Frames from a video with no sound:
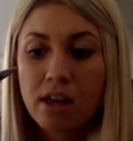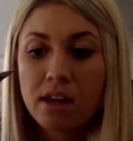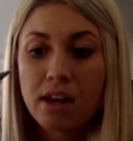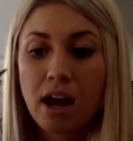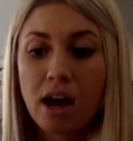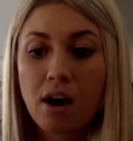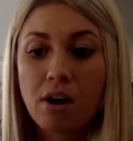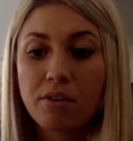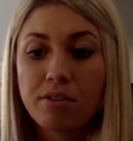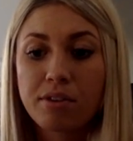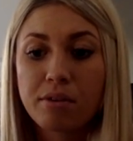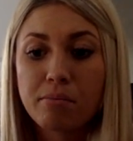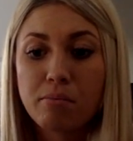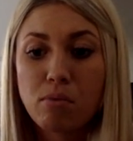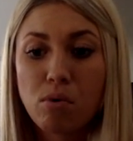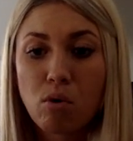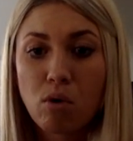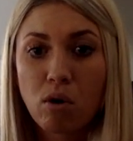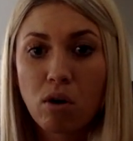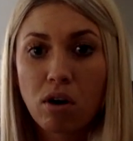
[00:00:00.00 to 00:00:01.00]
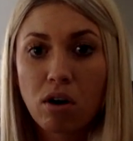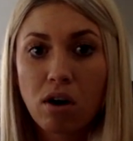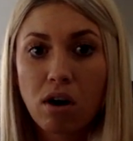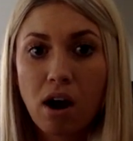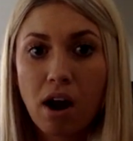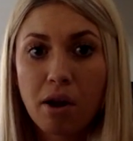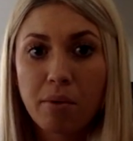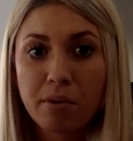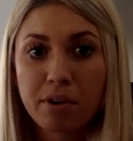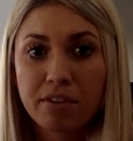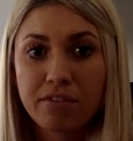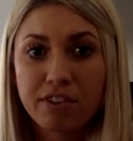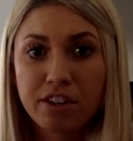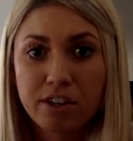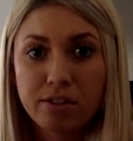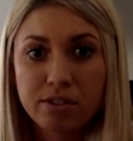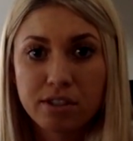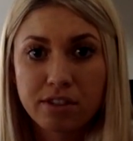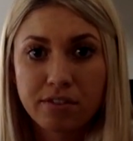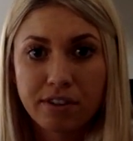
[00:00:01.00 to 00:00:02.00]
Now, the more I would have
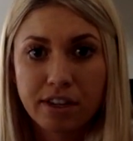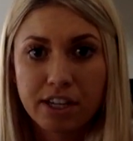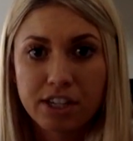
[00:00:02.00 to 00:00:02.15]
used of